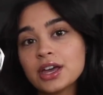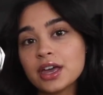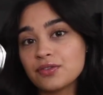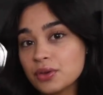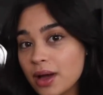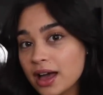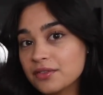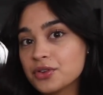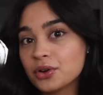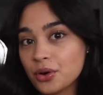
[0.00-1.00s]
if you have
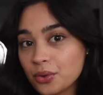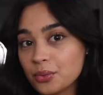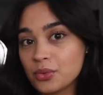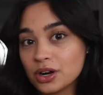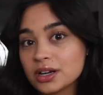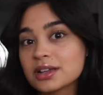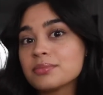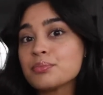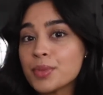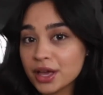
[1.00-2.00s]
your own work,
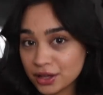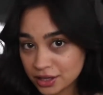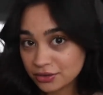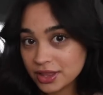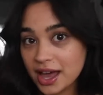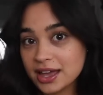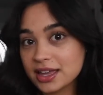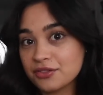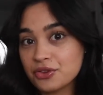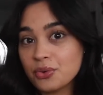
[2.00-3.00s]
include that.
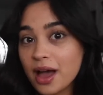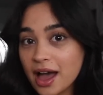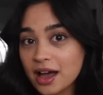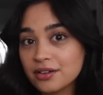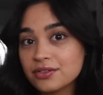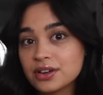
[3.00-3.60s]
If you have,